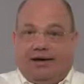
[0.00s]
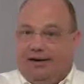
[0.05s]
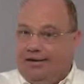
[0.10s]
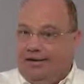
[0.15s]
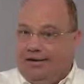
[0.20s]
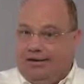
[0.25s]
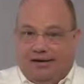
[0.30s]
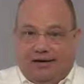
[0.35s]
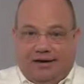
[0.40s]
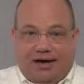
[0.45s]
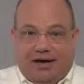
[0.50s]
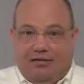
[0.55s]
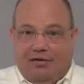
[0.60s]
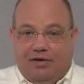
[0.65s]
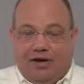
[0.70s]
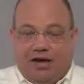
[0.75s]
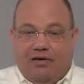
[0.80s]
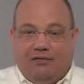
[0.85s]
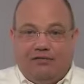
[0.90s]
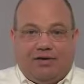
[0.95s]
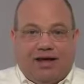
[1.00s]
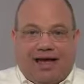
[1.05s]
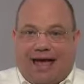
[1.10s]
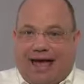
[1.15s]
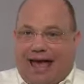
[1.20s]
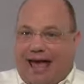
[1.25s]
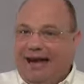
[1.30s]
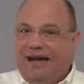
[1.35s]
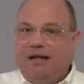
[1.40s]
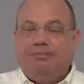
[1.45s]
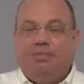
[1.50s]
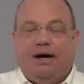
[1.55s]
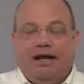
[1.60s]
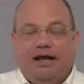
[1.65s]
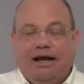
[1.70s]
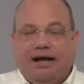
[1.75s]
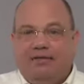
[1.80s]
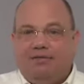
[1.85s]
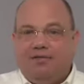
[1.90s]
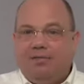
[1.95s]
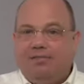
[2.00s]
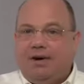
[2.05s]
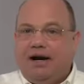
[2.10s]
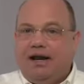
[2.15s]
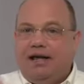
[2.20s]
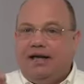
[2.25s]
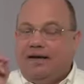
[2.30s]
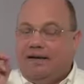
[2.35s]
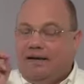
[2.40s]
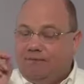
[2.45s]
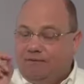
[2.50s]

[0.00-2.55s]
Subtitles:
You can give a gift to anybody and everybody,